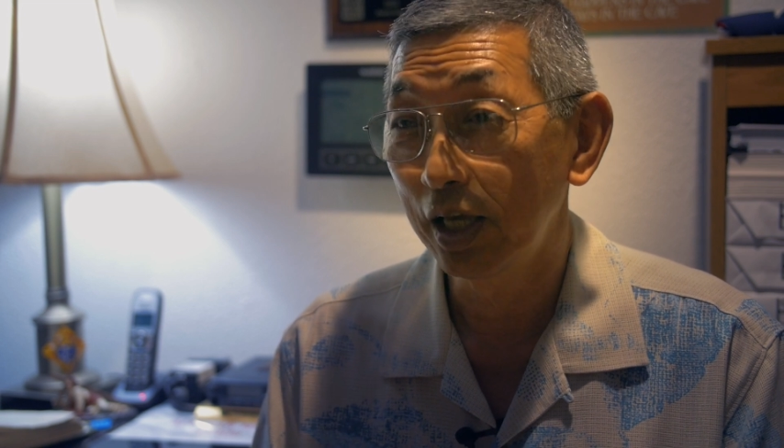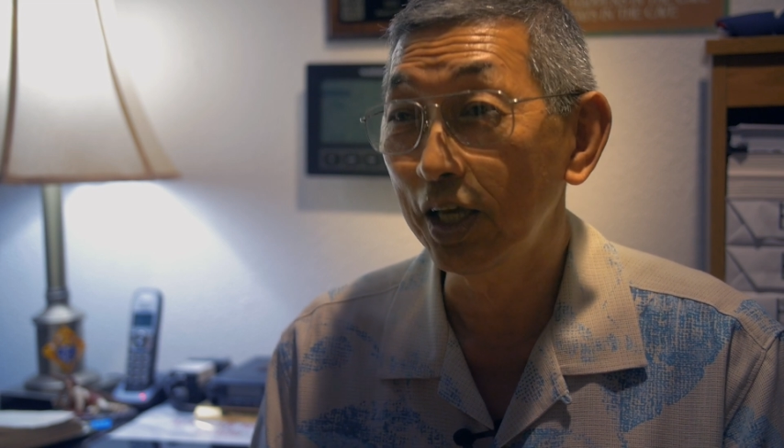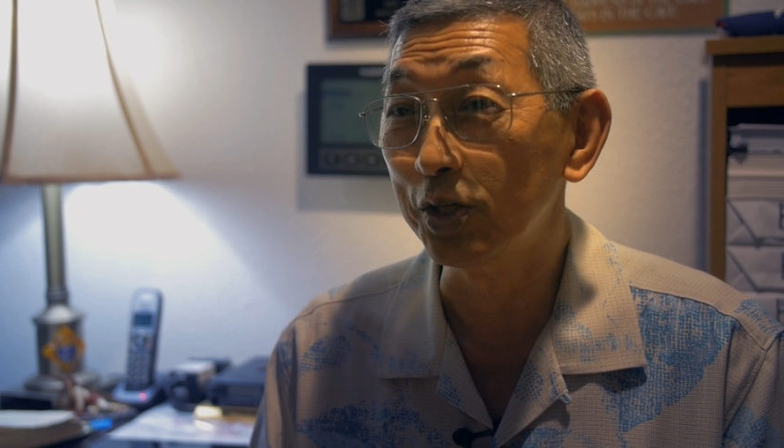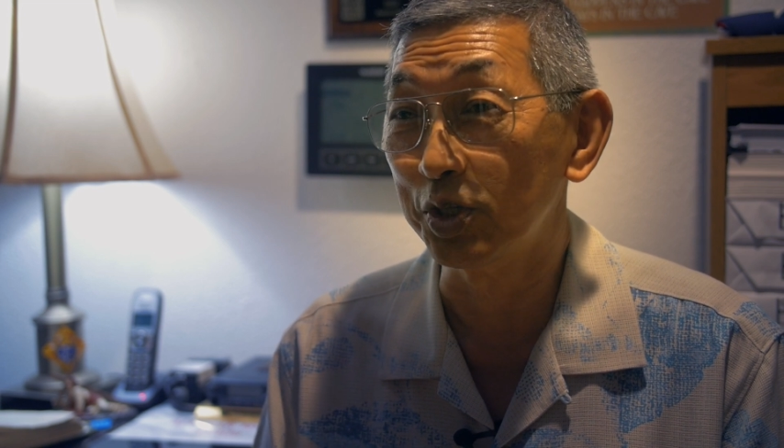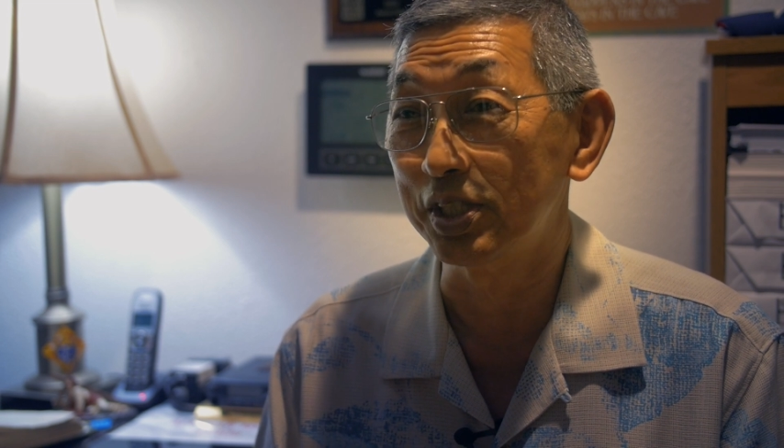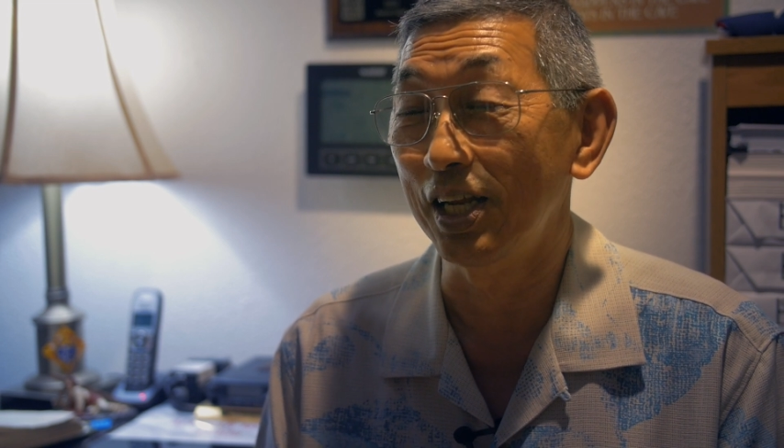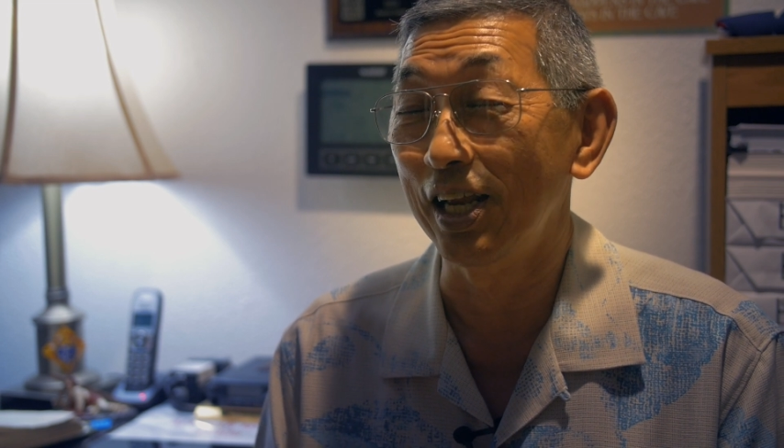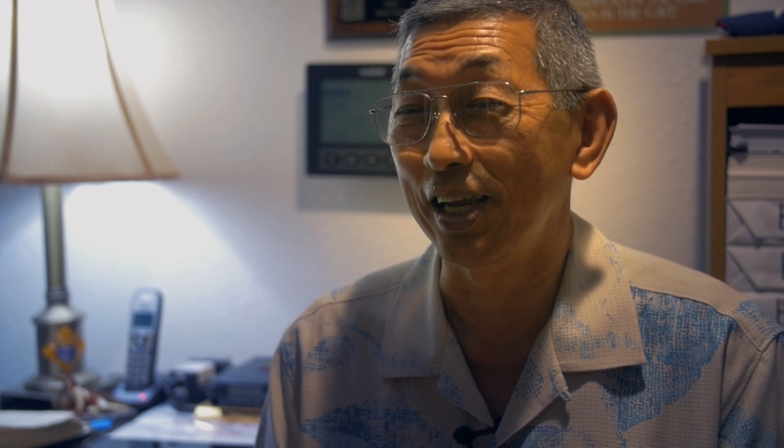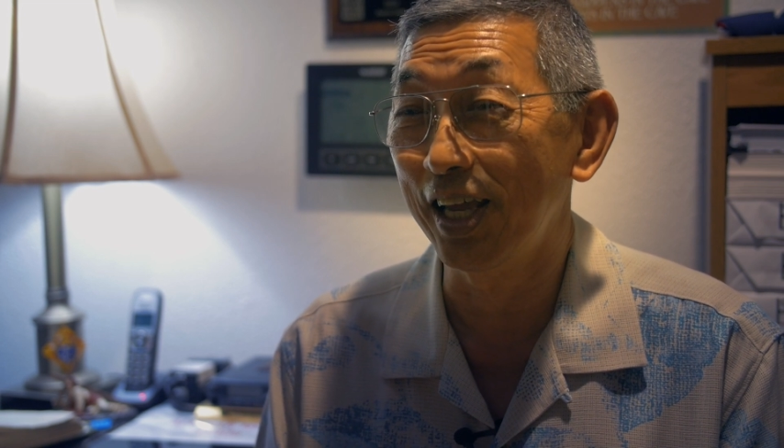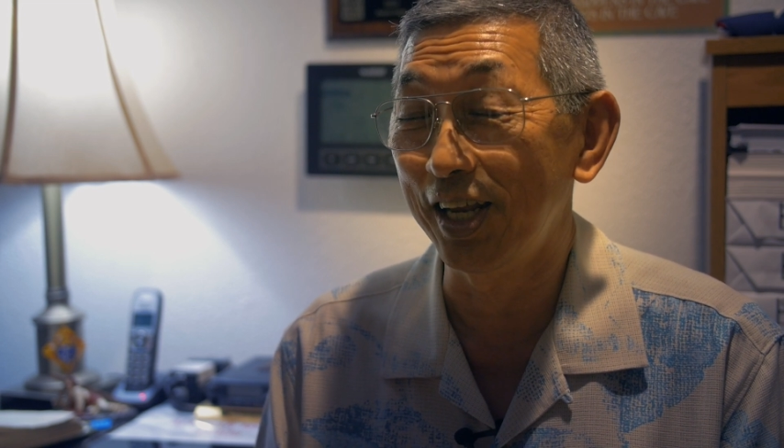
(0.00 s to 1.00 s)
interested
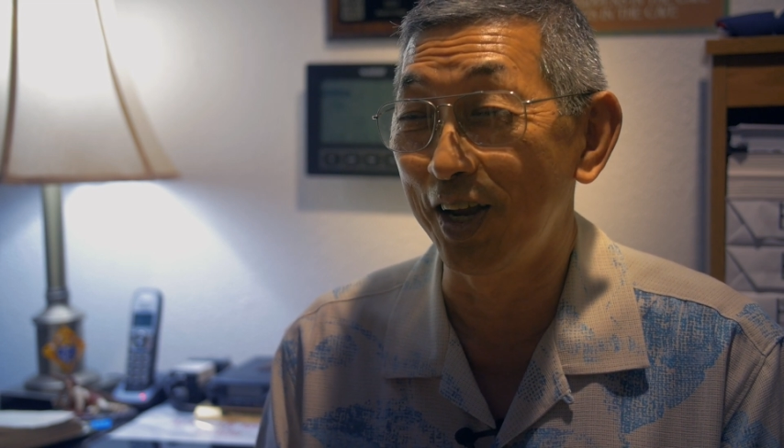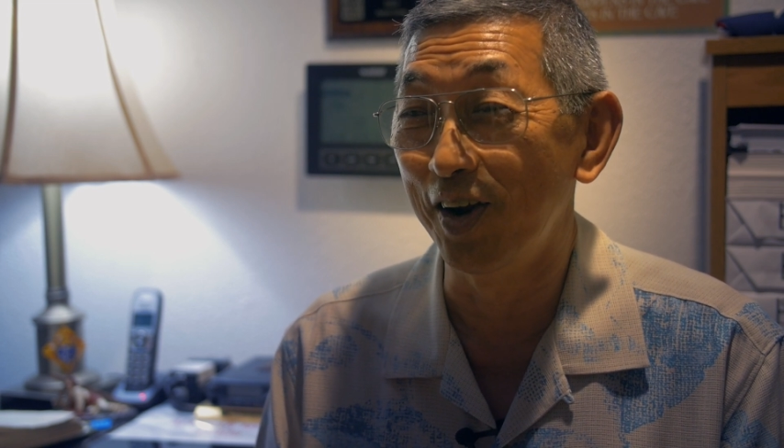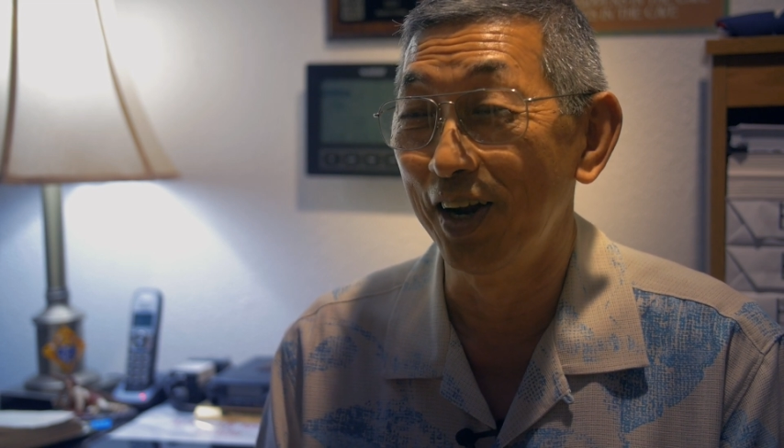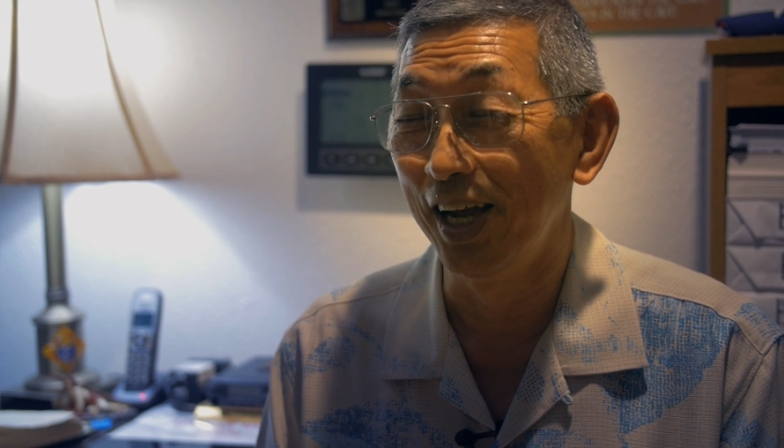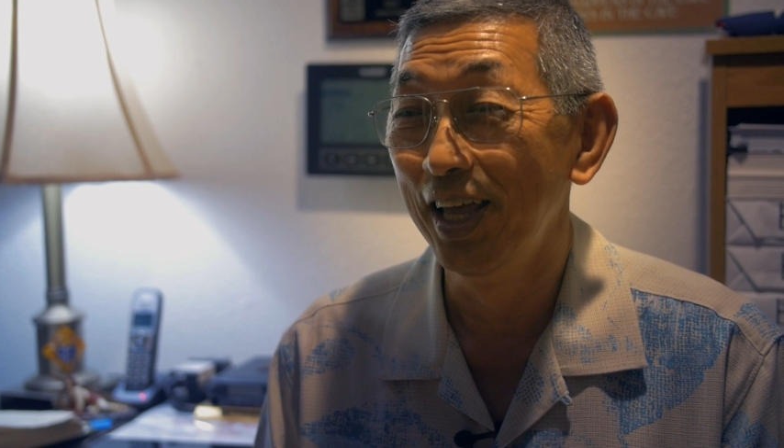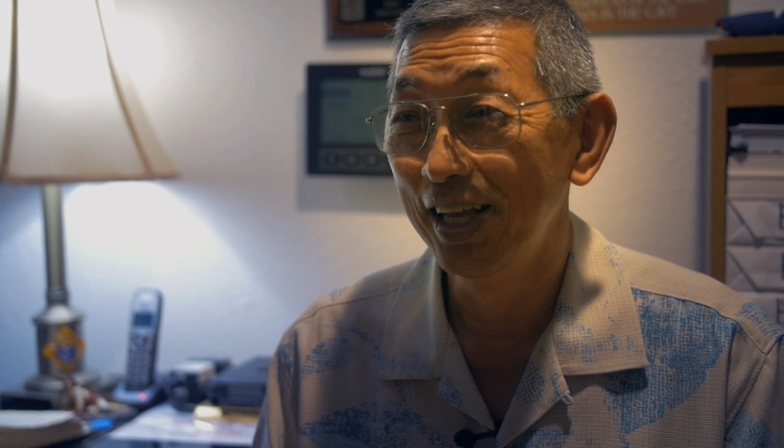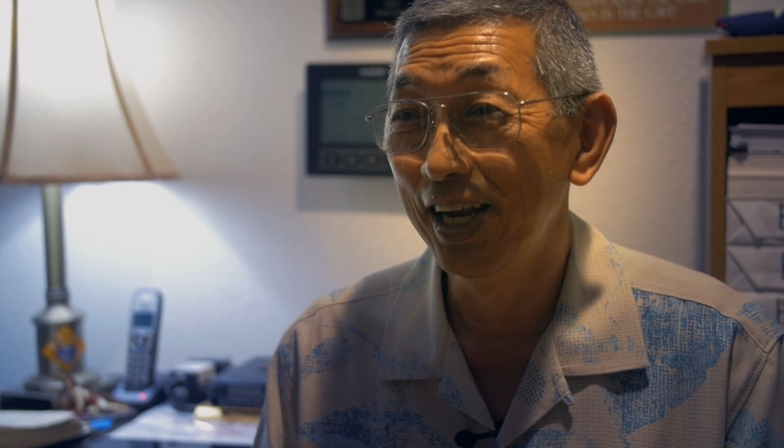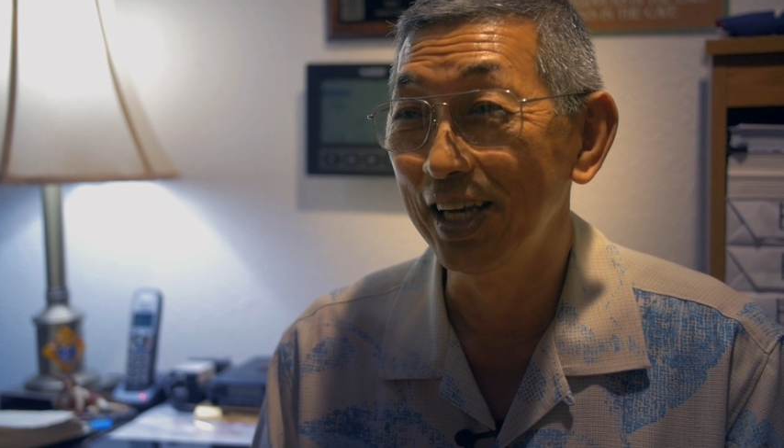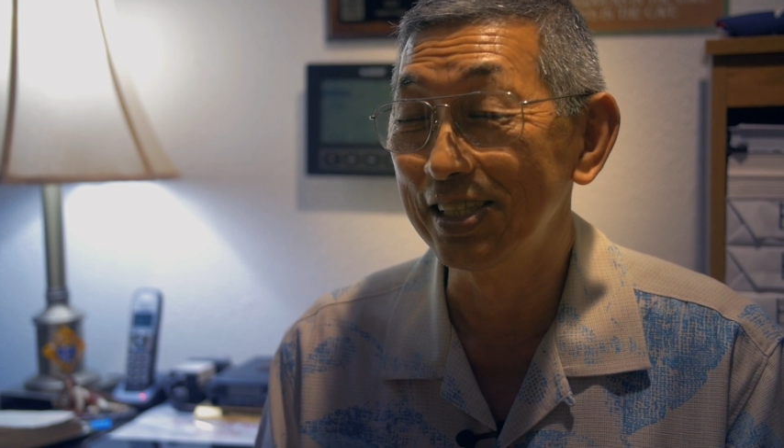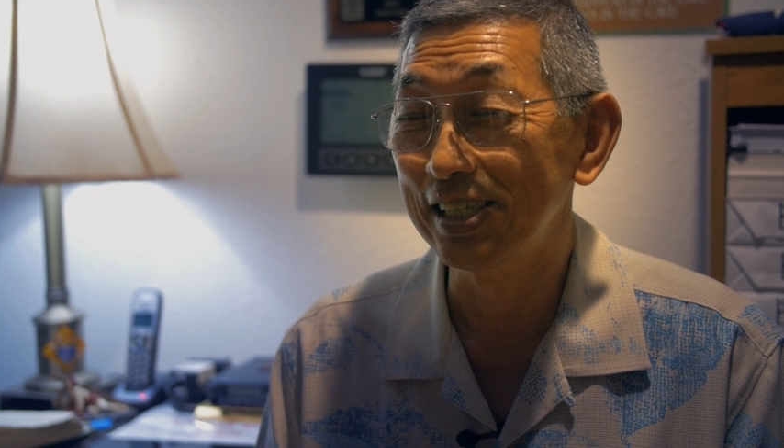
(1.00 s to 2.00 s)
in getting their
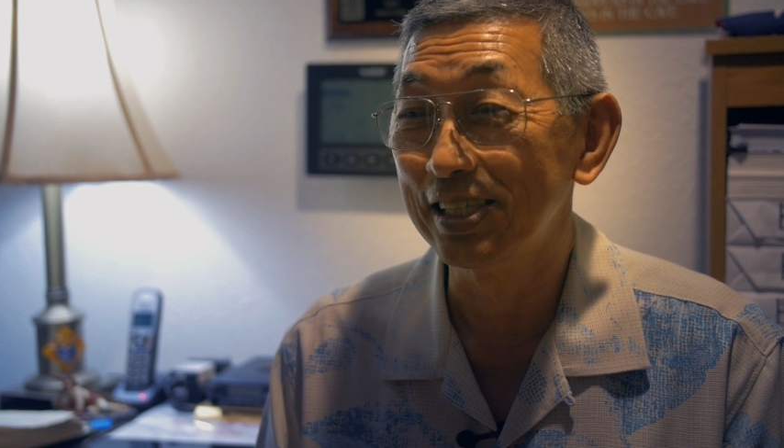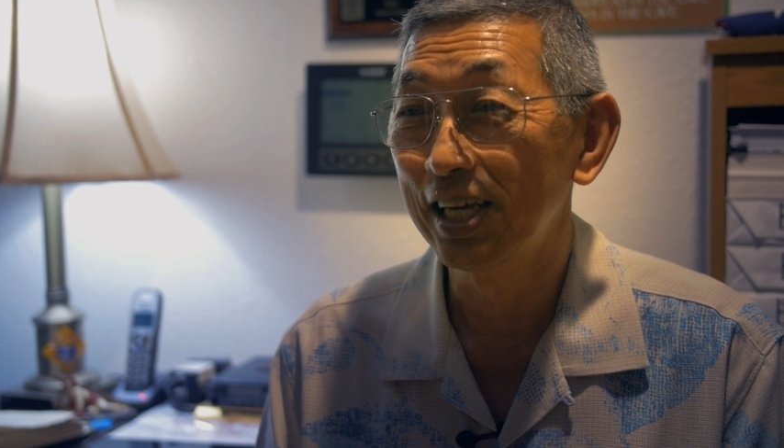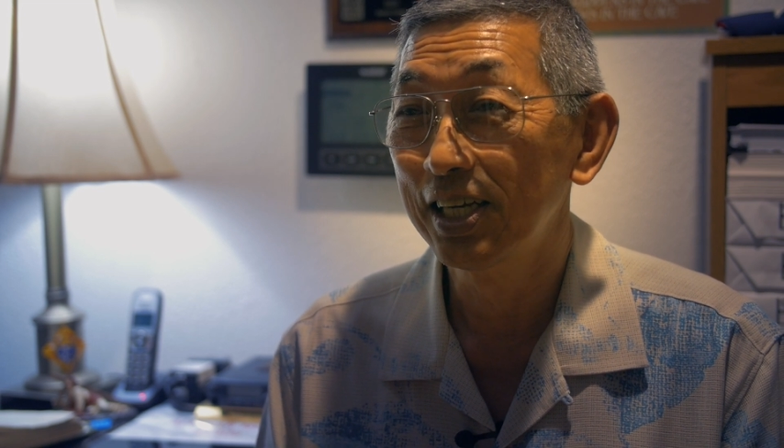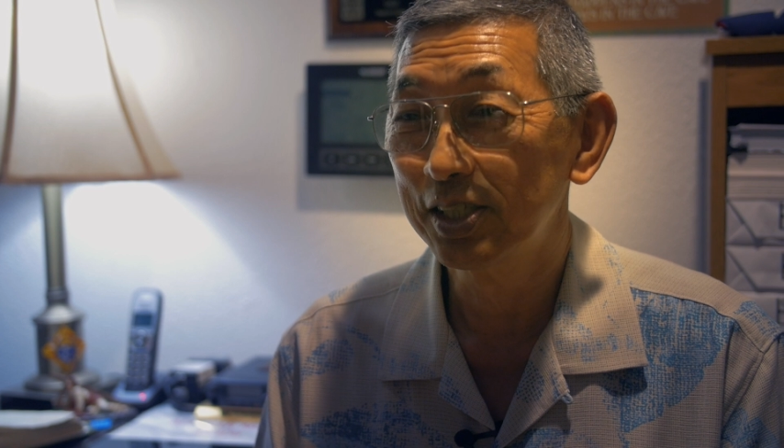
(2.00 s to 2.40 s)
license.